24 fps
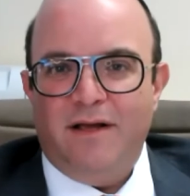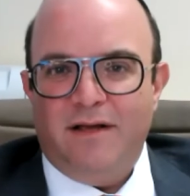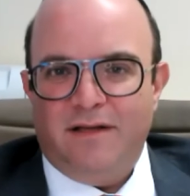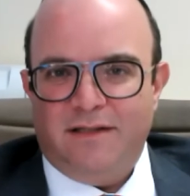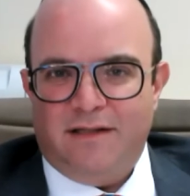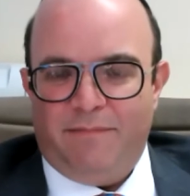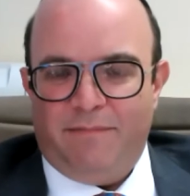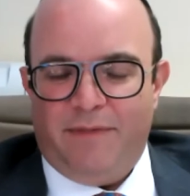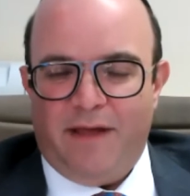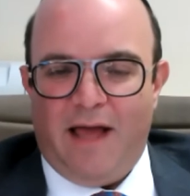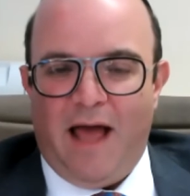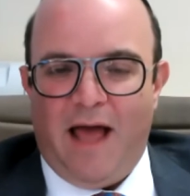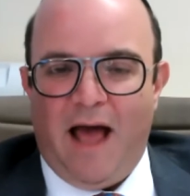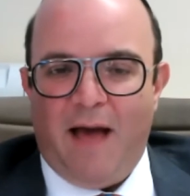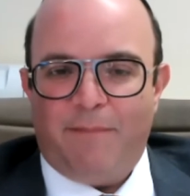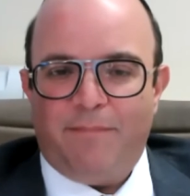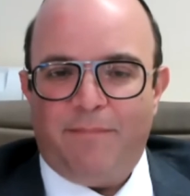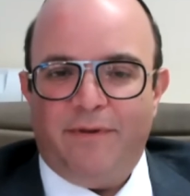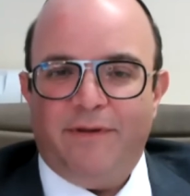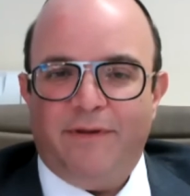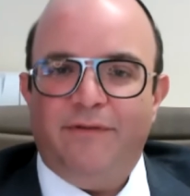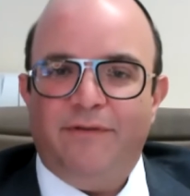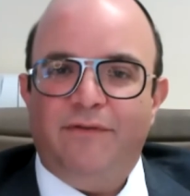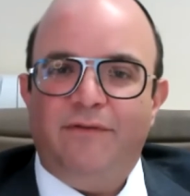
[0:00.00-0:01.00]
something
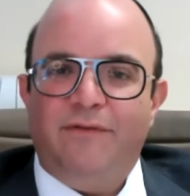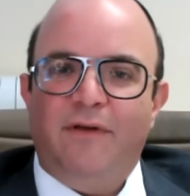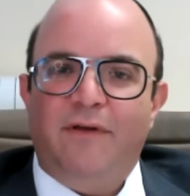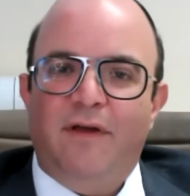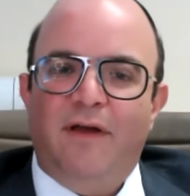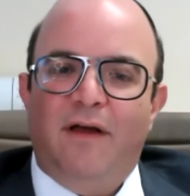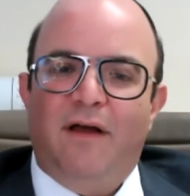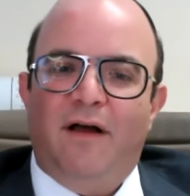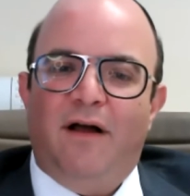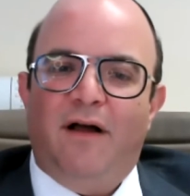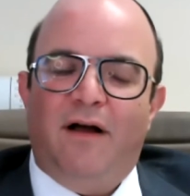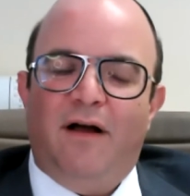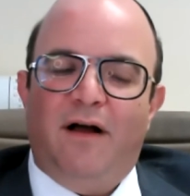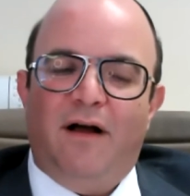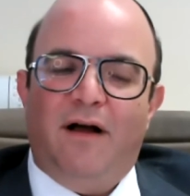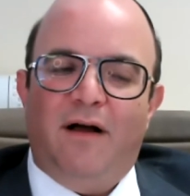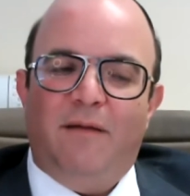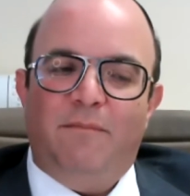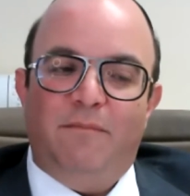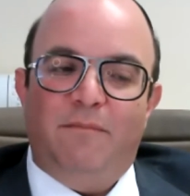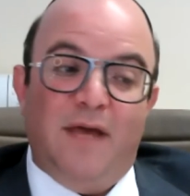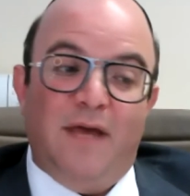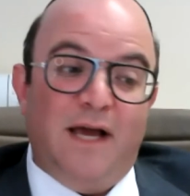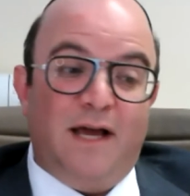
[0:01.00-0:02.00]
happens.
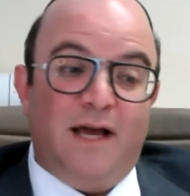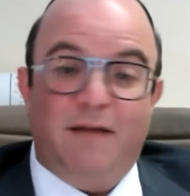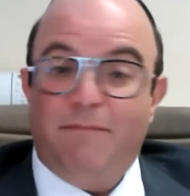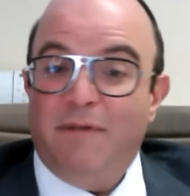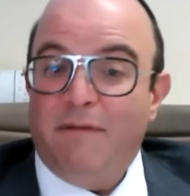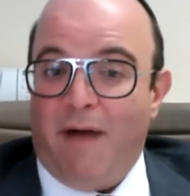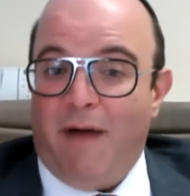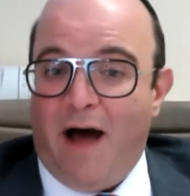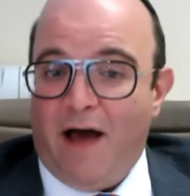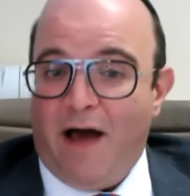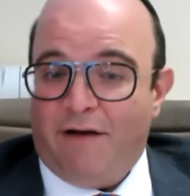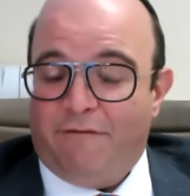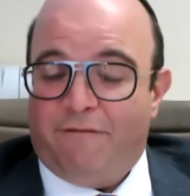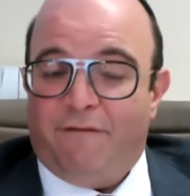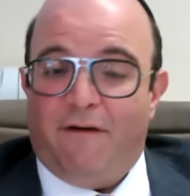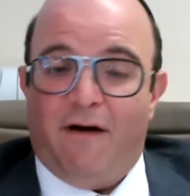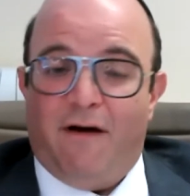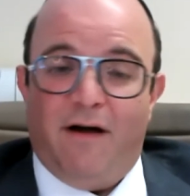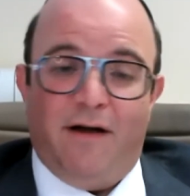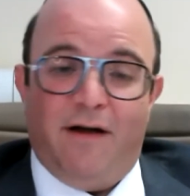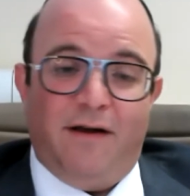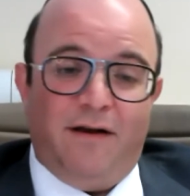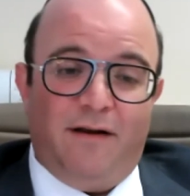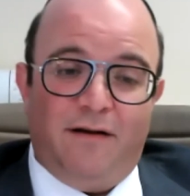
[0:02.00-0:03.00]
It can be
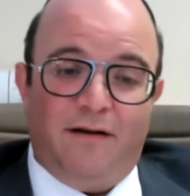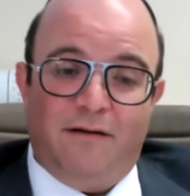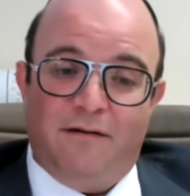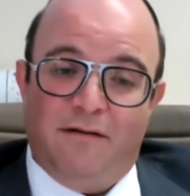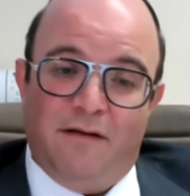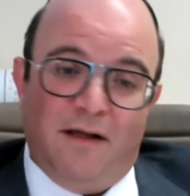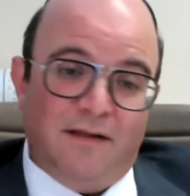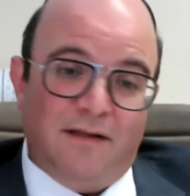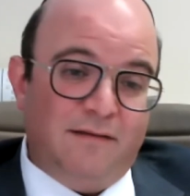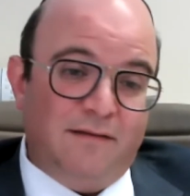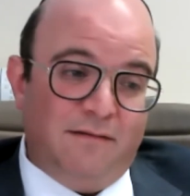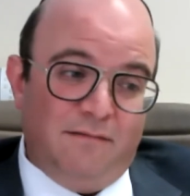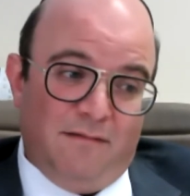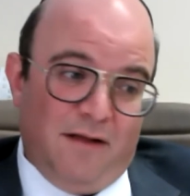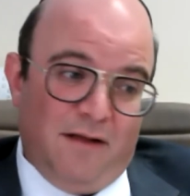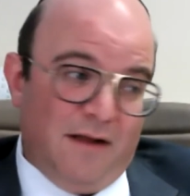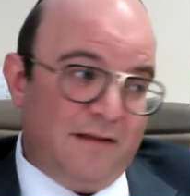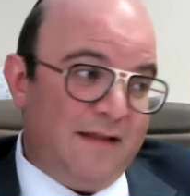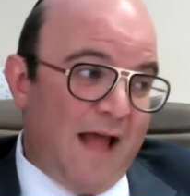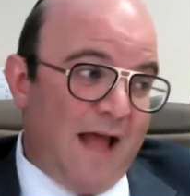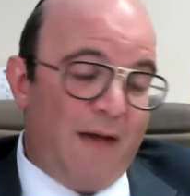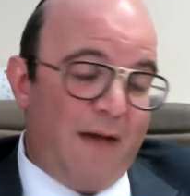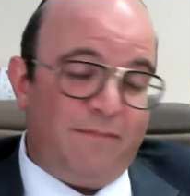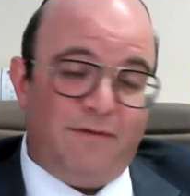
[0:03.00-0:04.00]
modified and
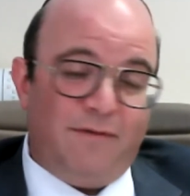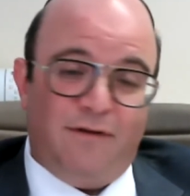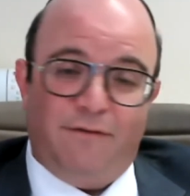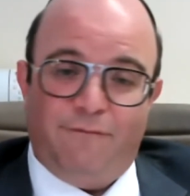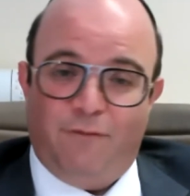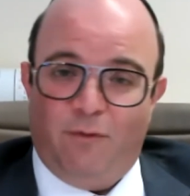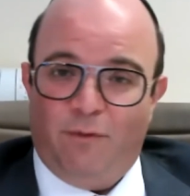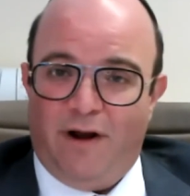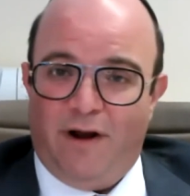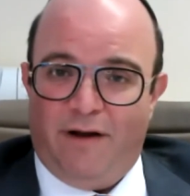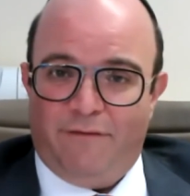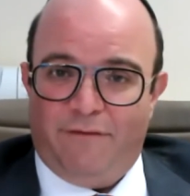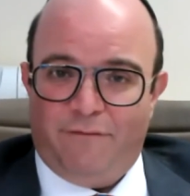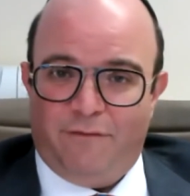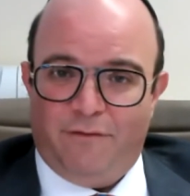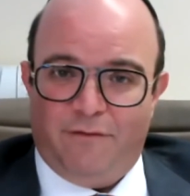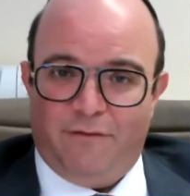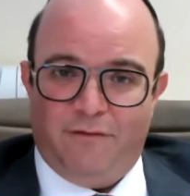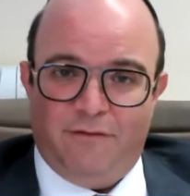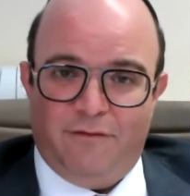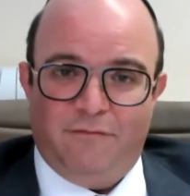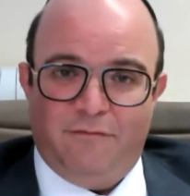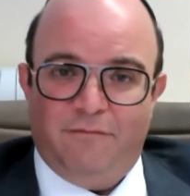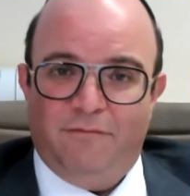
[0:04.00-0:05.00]
adapted for
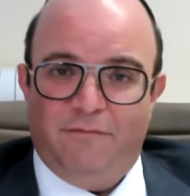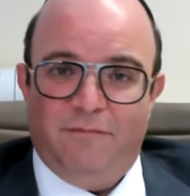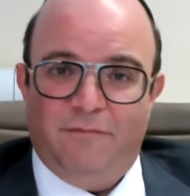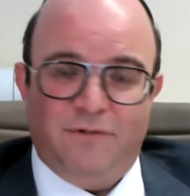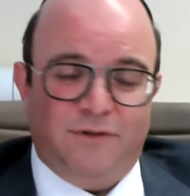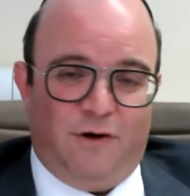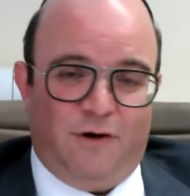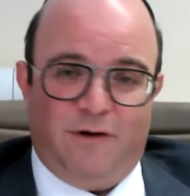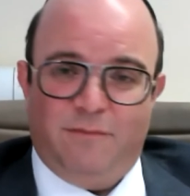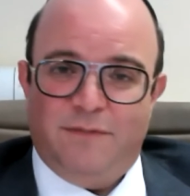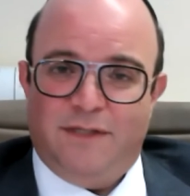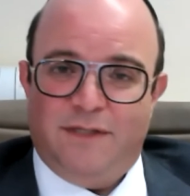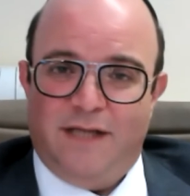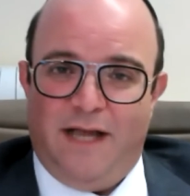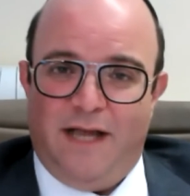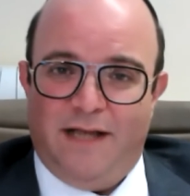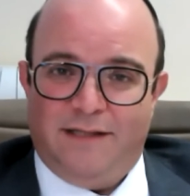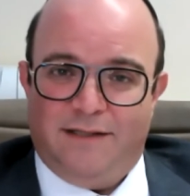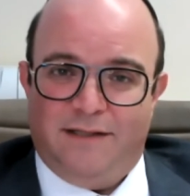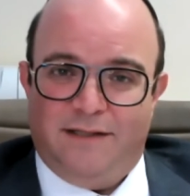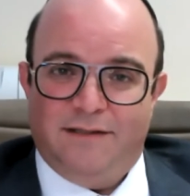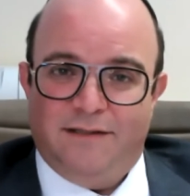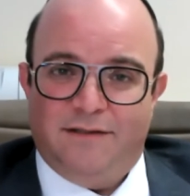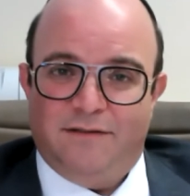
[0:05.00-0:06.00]
whatever
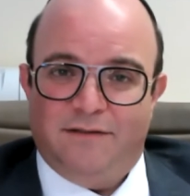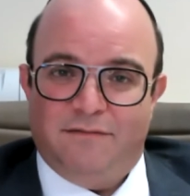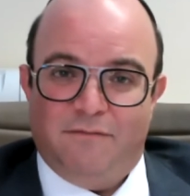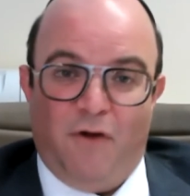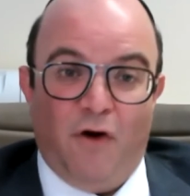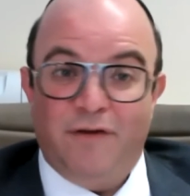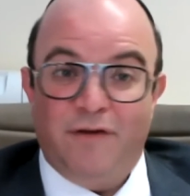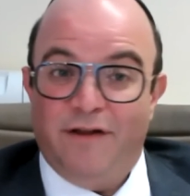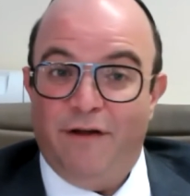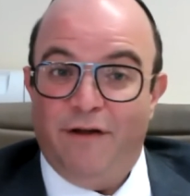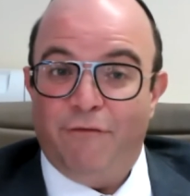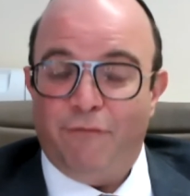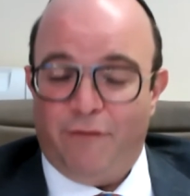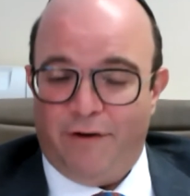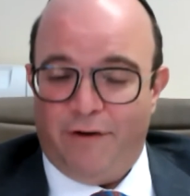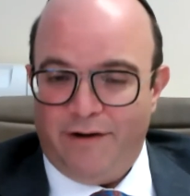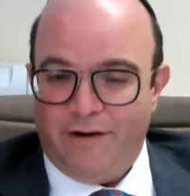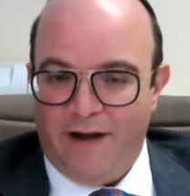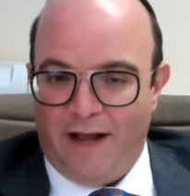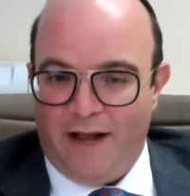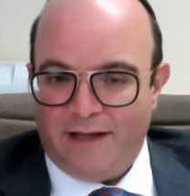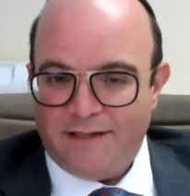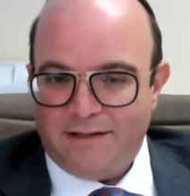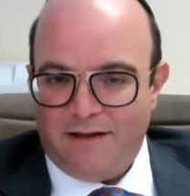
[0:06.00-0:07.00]
circumstances are different
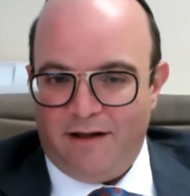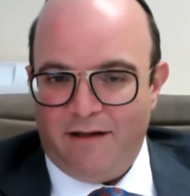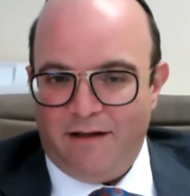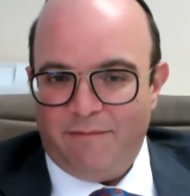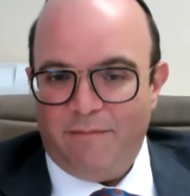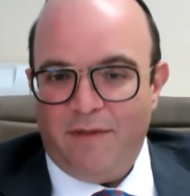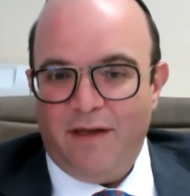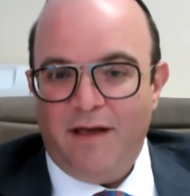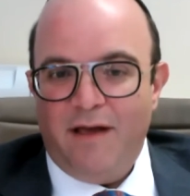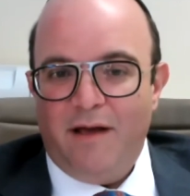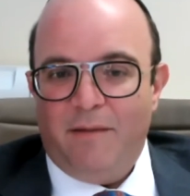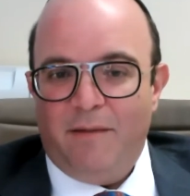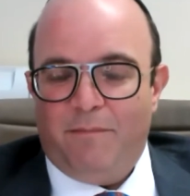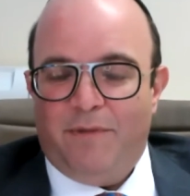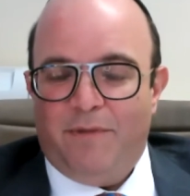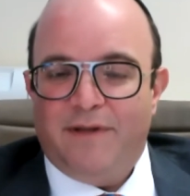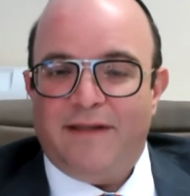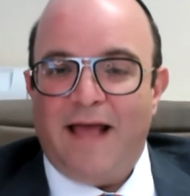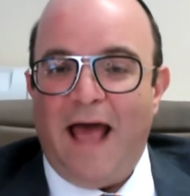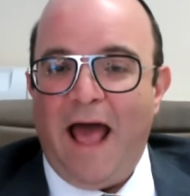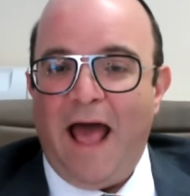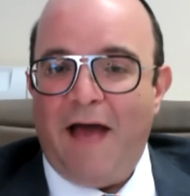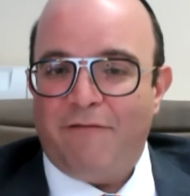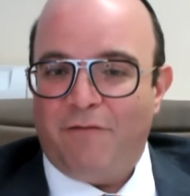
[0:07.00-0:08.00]
next time. But
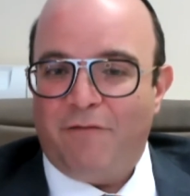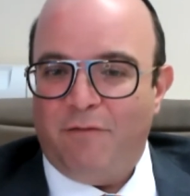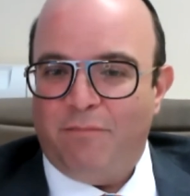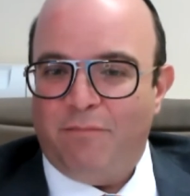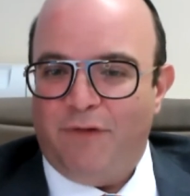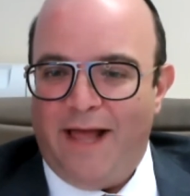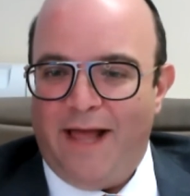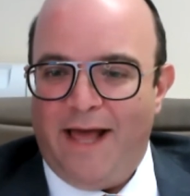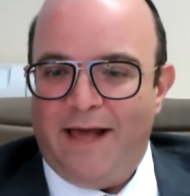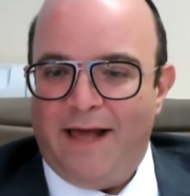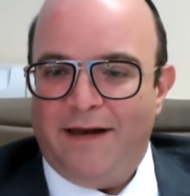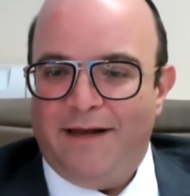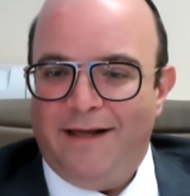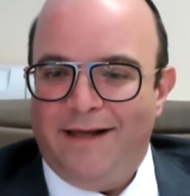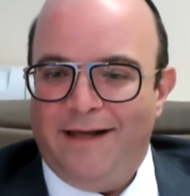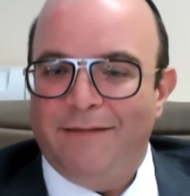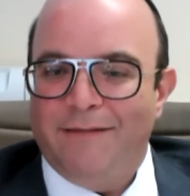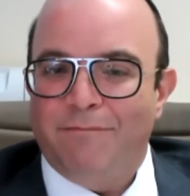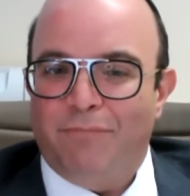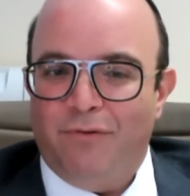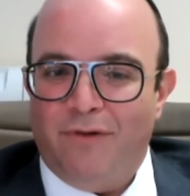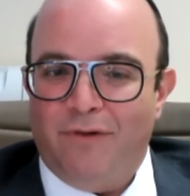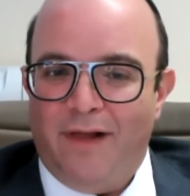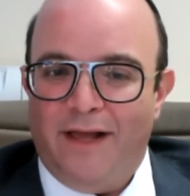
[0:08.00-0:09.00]
to have the plan
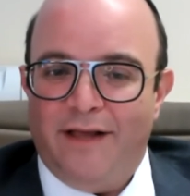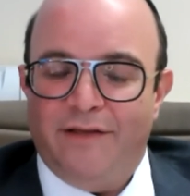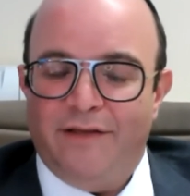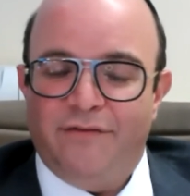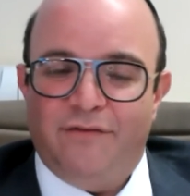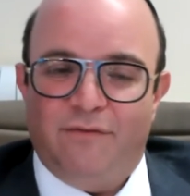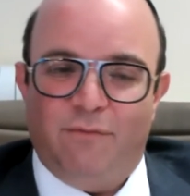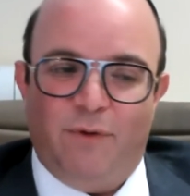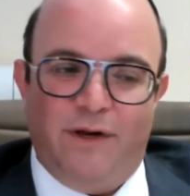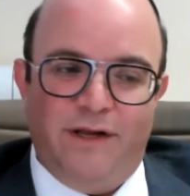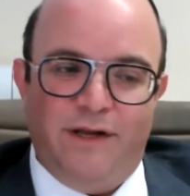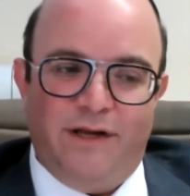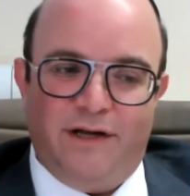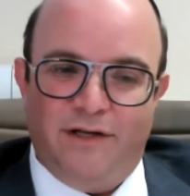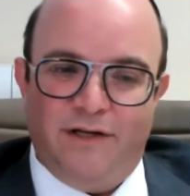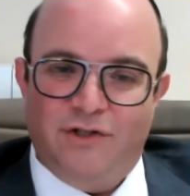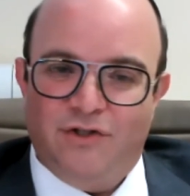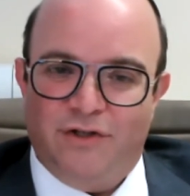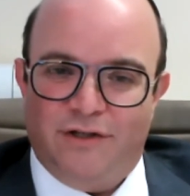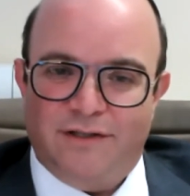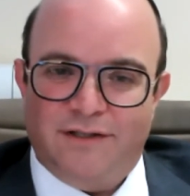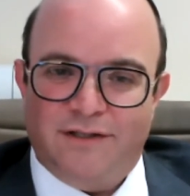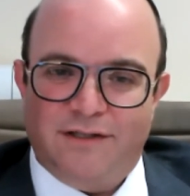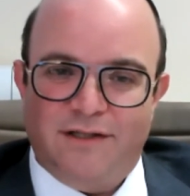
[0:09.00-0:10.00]
in place where you can
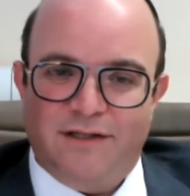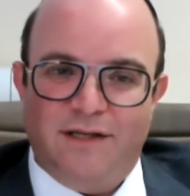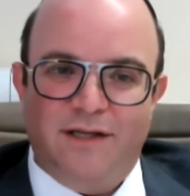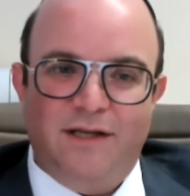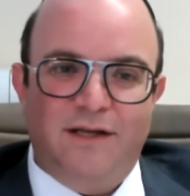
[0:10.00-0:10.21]
just